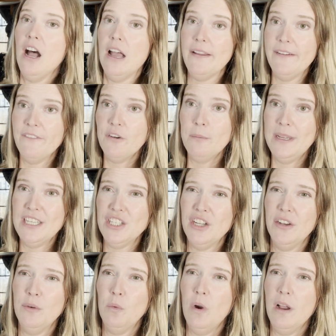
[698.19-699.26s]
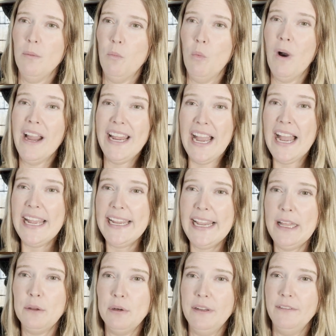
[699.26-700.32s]
Information on why high
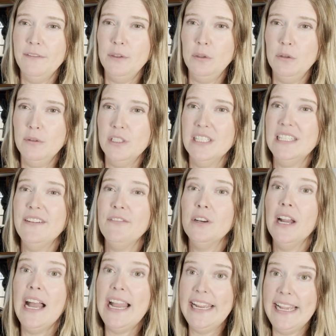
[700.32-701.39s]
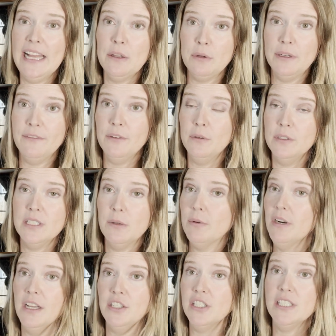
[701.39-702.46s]
calorie foods, different high calorie foods. So we're
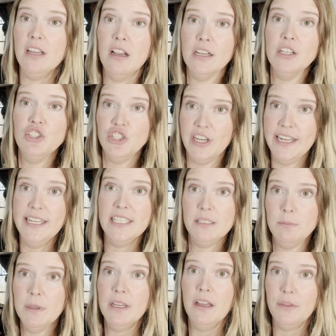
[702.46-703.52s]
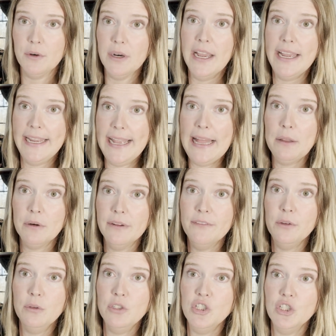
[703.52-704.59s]
not just talking shakes, but other high calorie
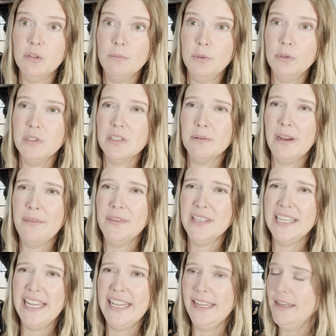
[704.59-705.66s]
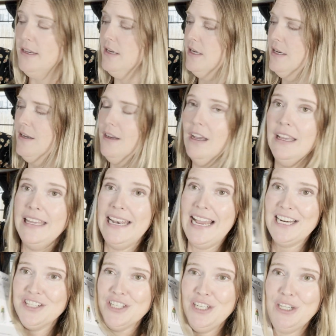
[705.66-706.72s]
foods you could boost throughout the day. It
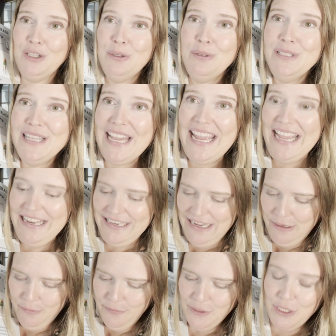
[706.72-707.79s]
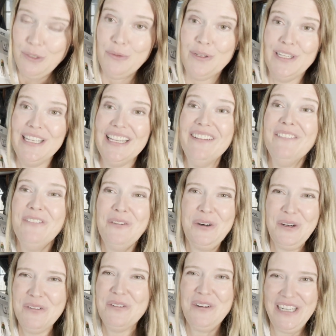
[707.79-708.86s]
actually includes the handout that you can get
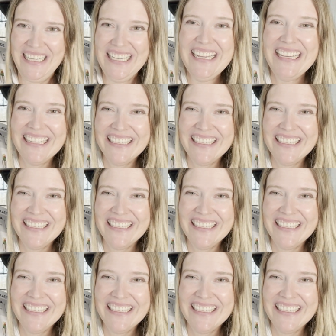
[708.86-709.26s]
for free.